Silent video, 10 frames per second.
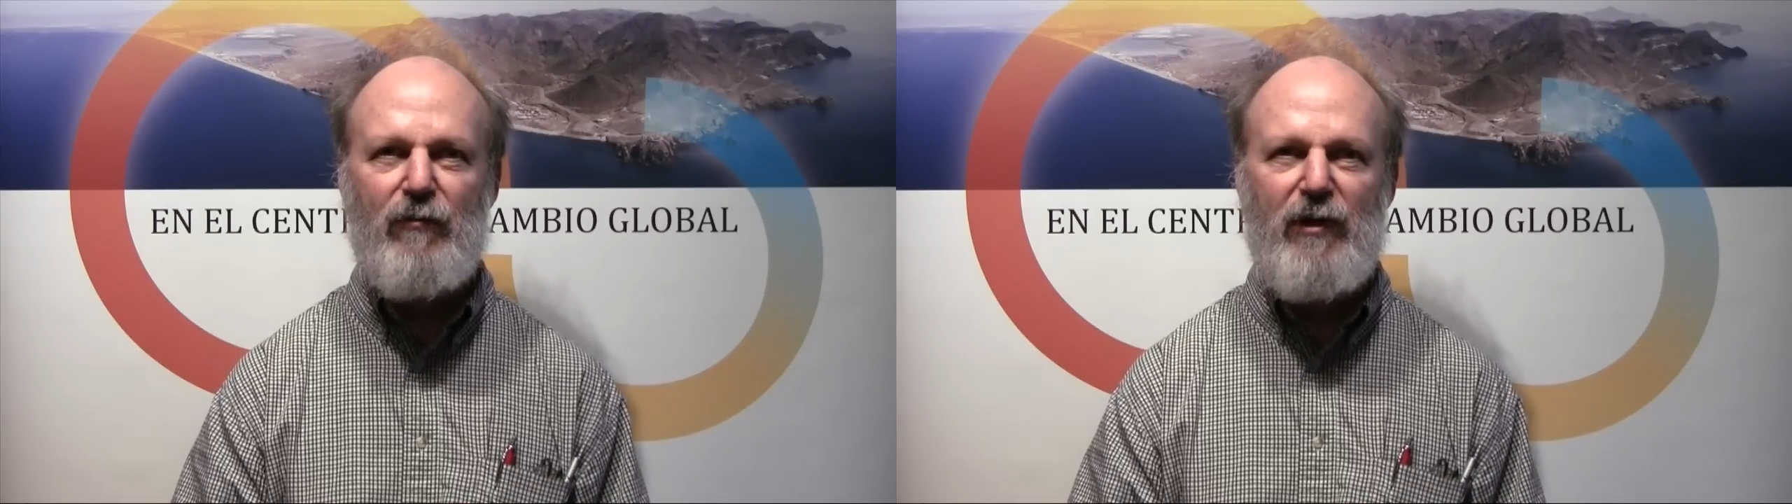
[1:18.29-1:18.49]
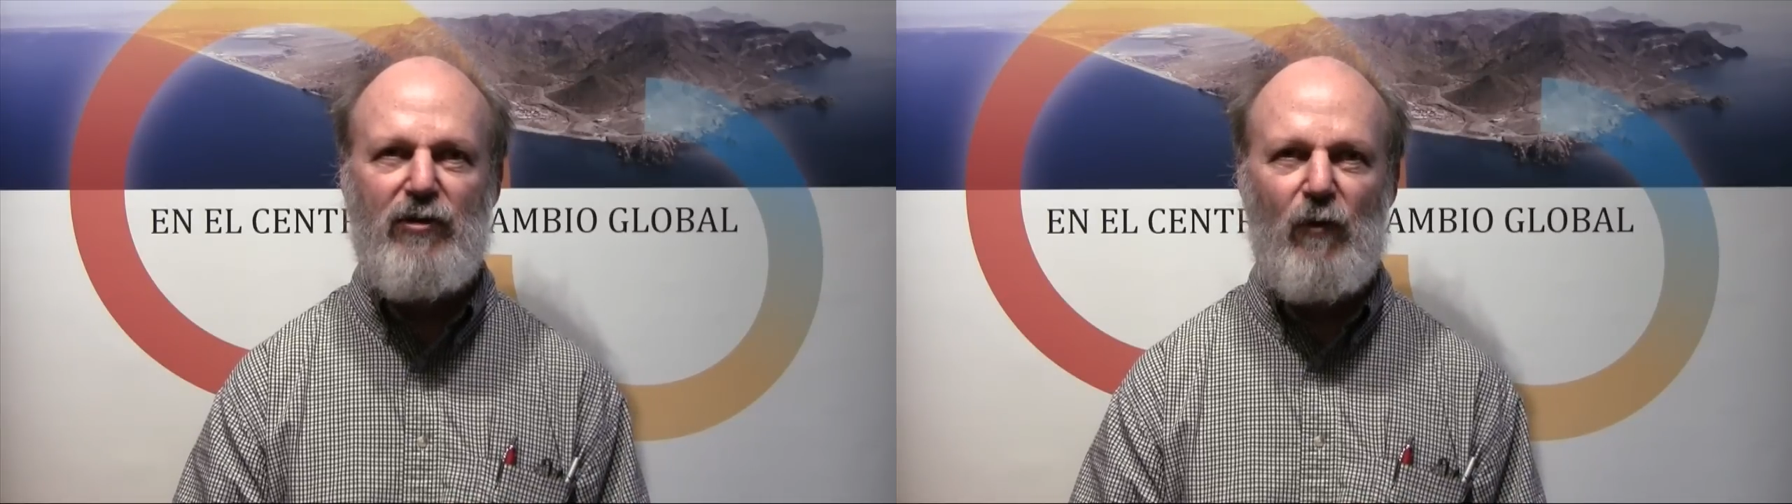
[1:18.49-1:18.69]

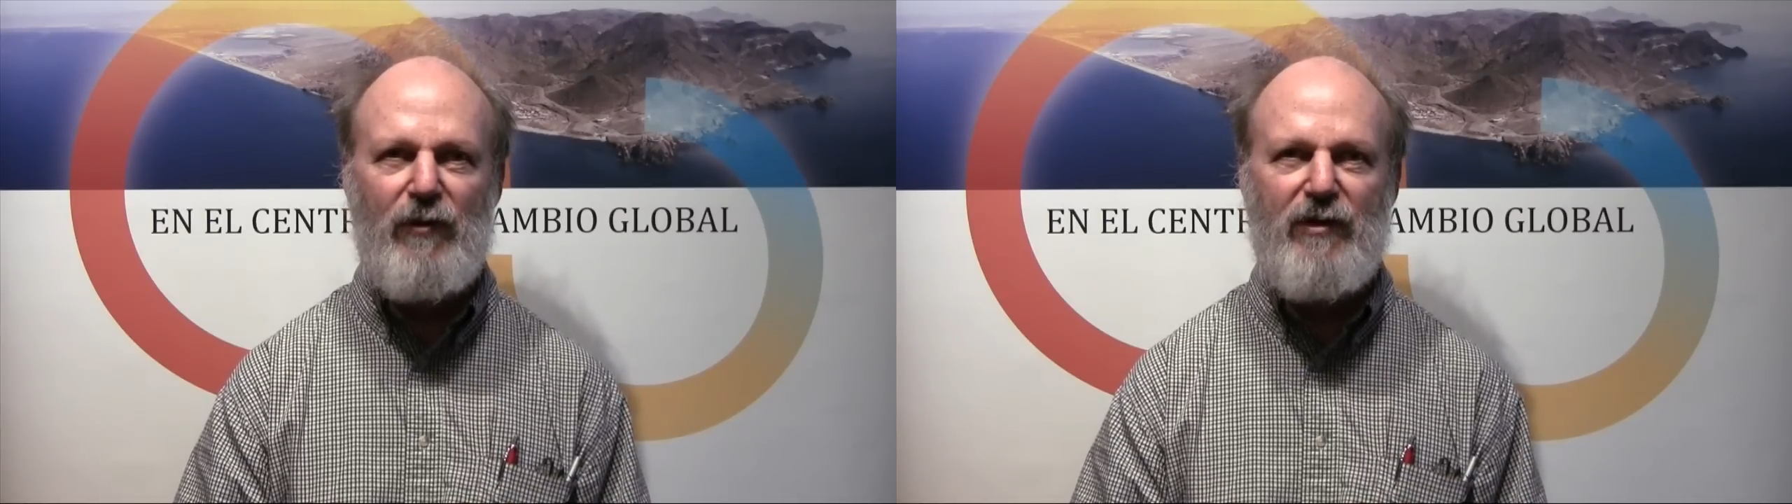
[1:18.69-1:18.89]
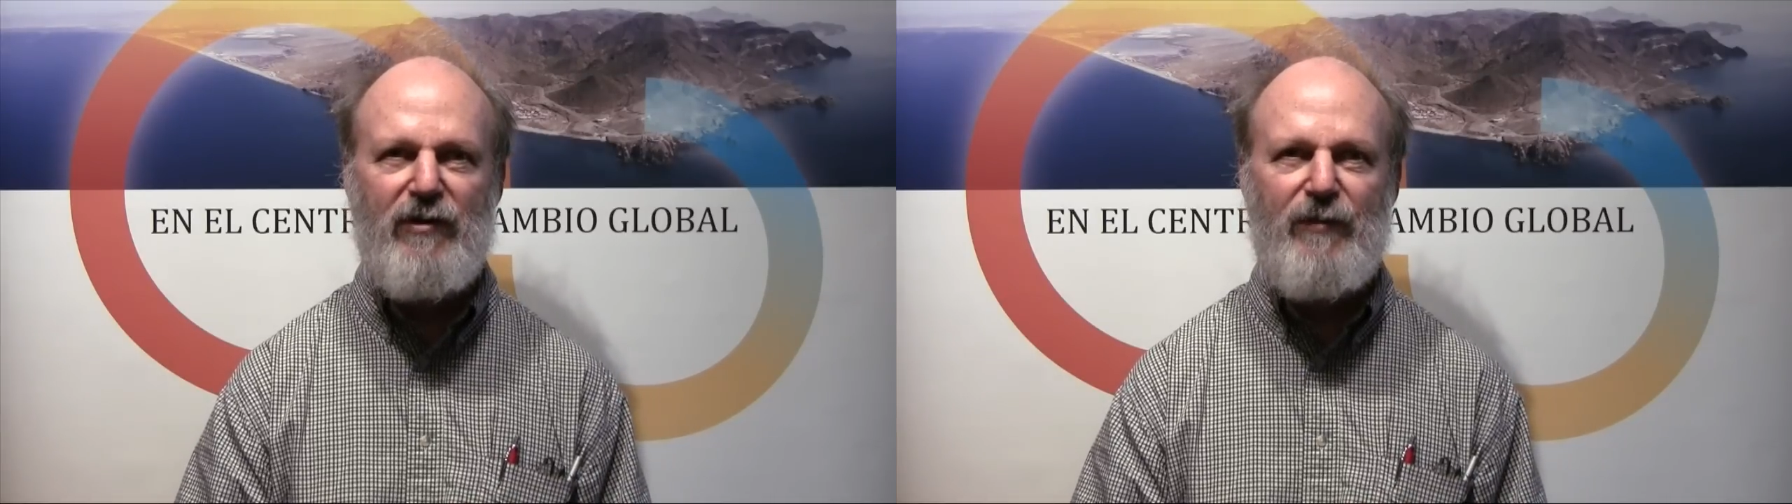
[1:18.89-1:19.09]

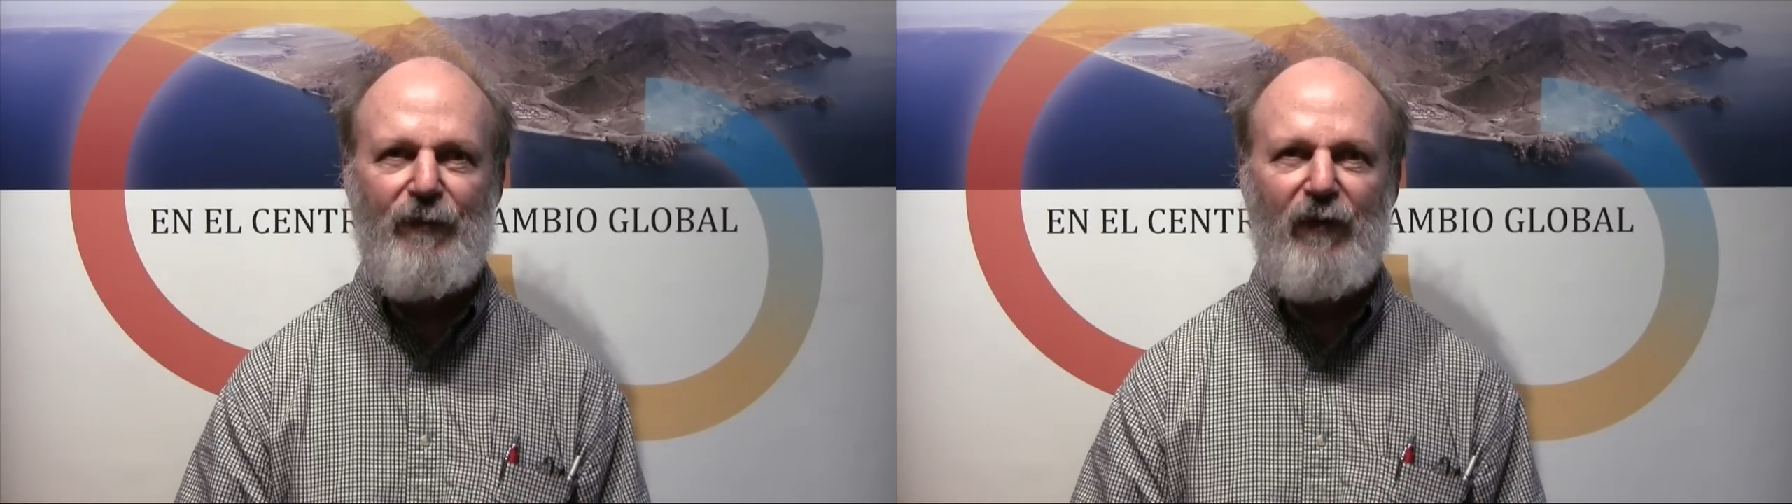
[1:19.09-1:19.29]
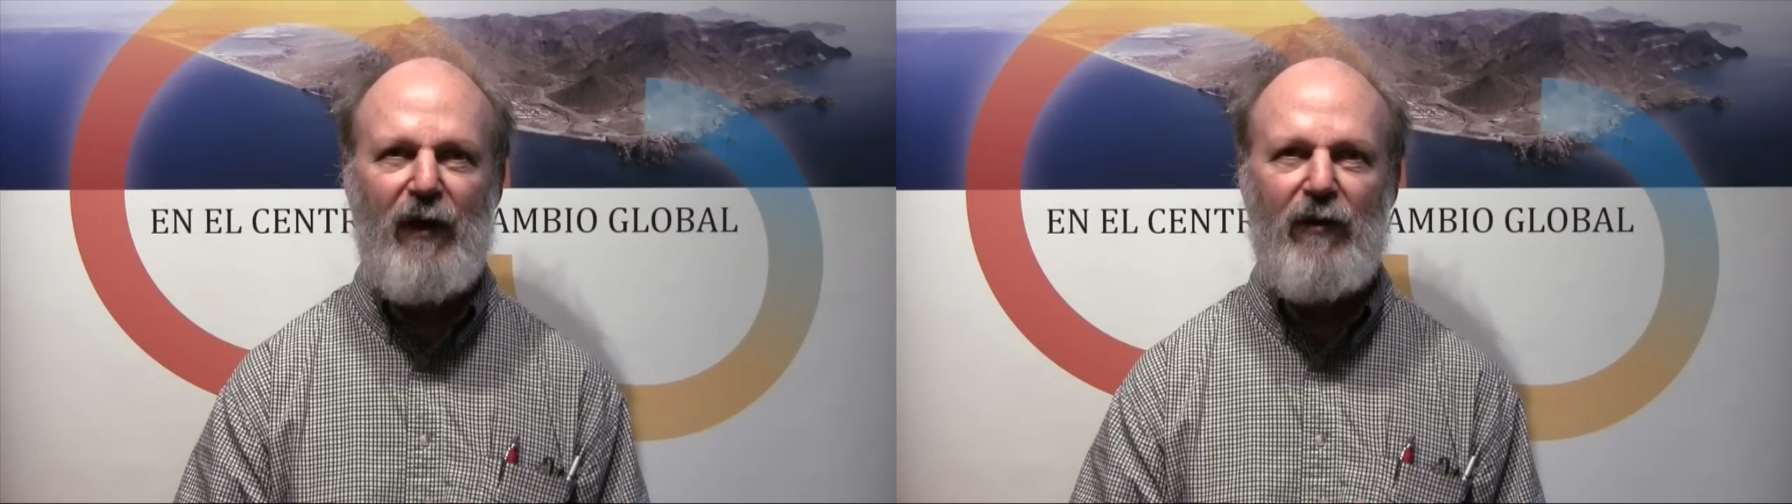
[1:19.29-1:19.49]
resources
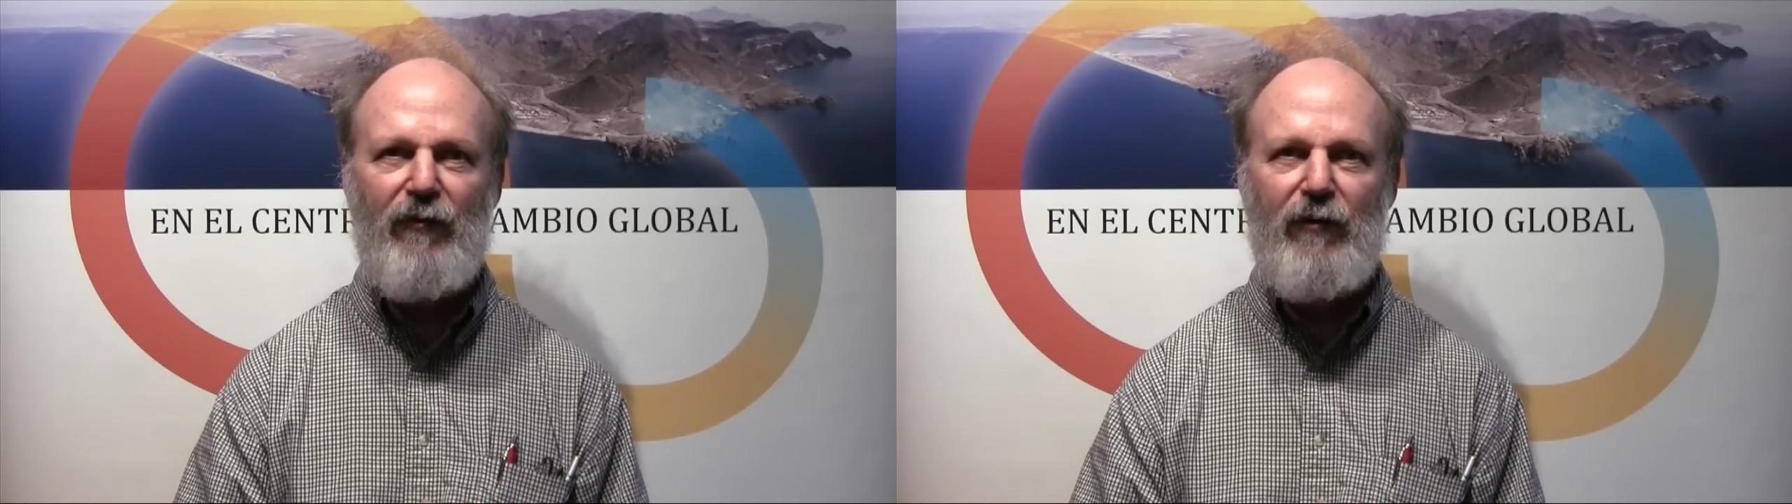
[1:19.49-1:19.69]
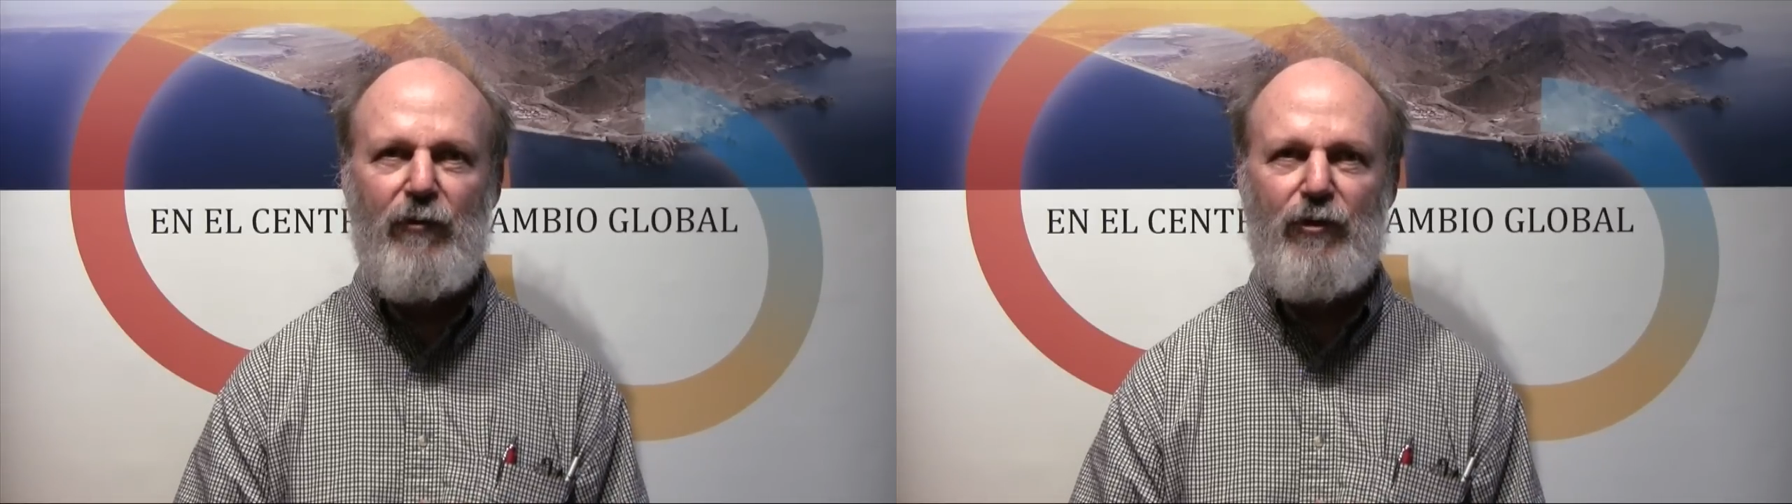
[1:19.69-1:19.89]
in the
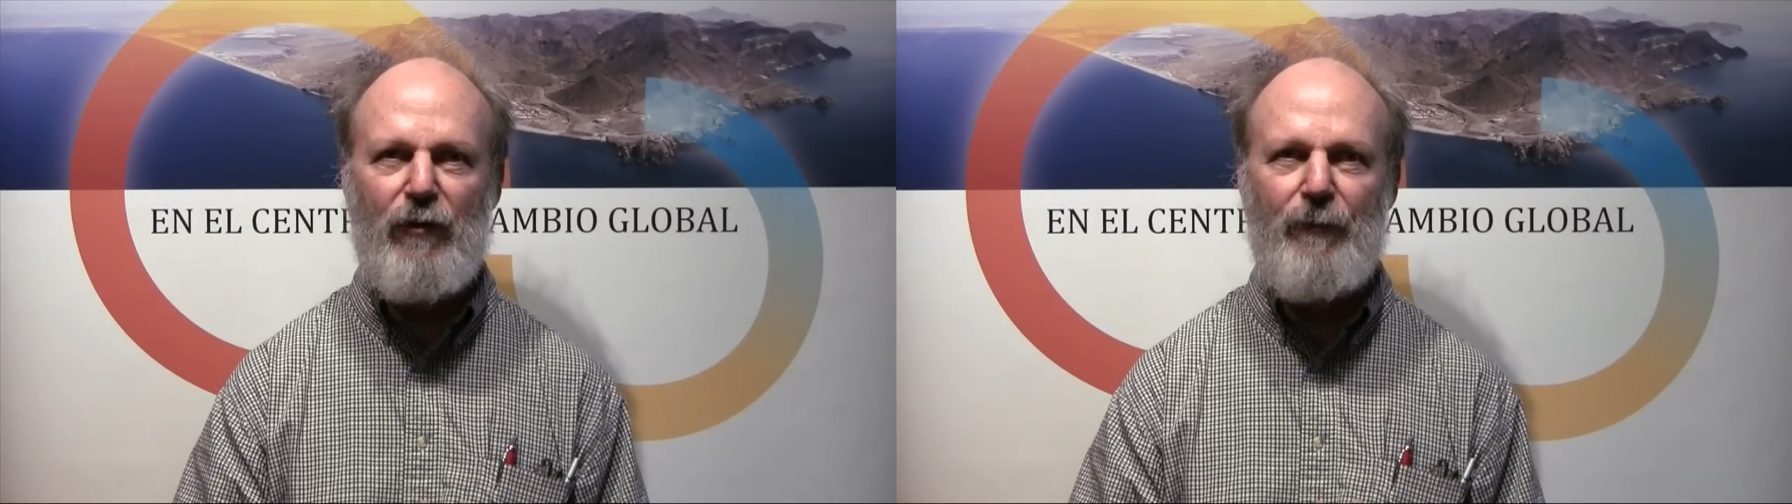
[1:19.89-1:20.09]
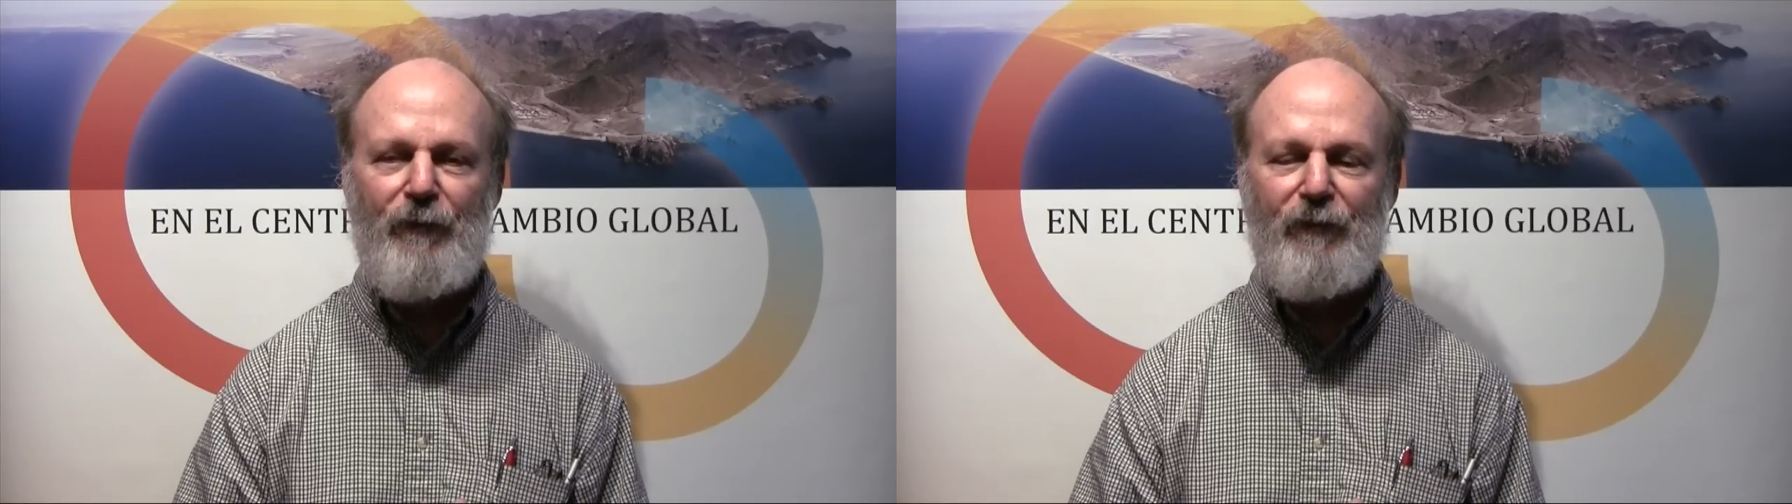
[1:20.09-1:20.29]
future.